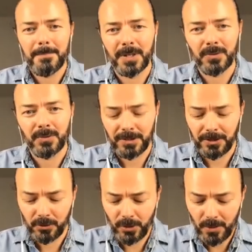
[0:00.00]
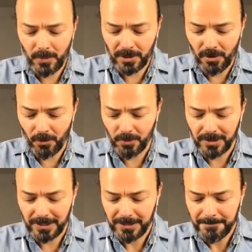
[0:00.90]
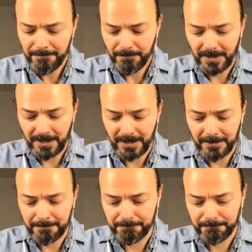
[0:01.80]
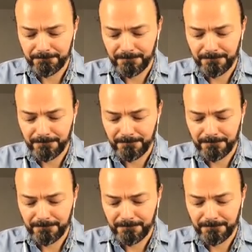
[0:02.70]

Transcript: But uh, today we know um,